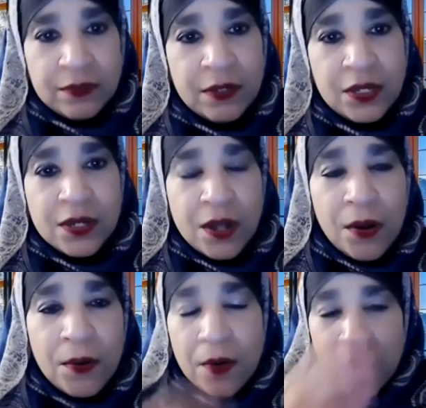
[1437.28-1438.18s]
you
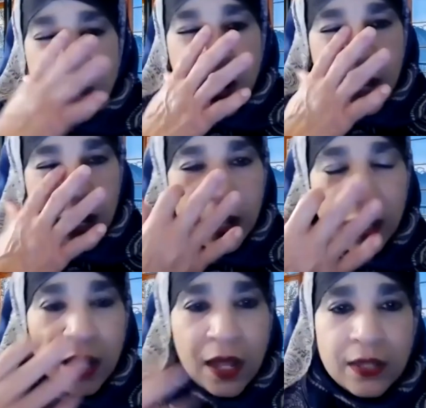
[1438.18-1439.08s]
know,
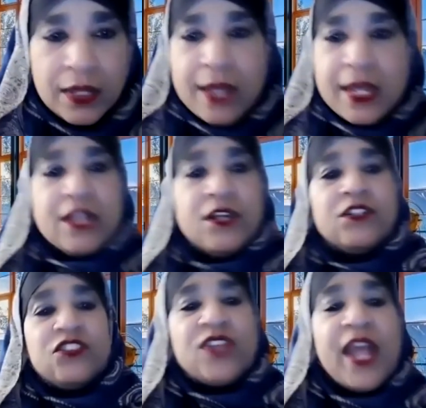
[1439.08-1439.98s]
and in
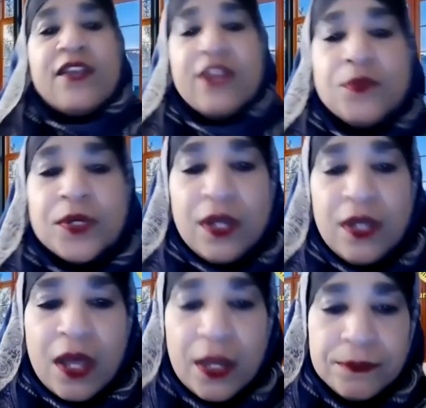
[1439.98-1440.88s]
good standing with
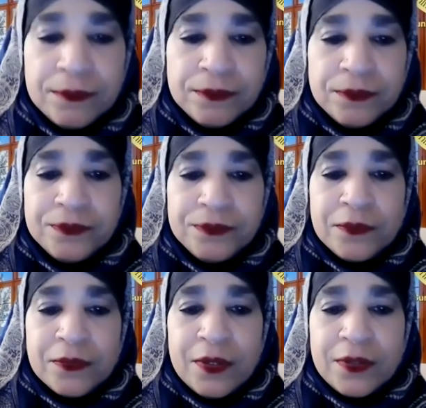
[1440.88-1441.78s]
Allah.
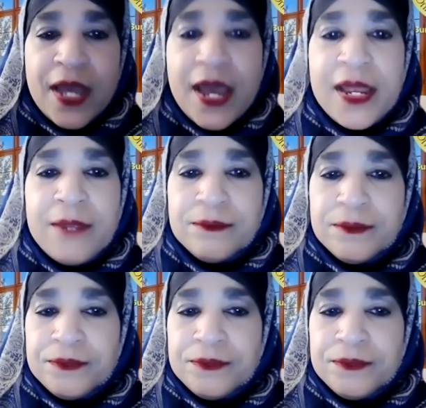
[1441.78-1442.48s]
Okay.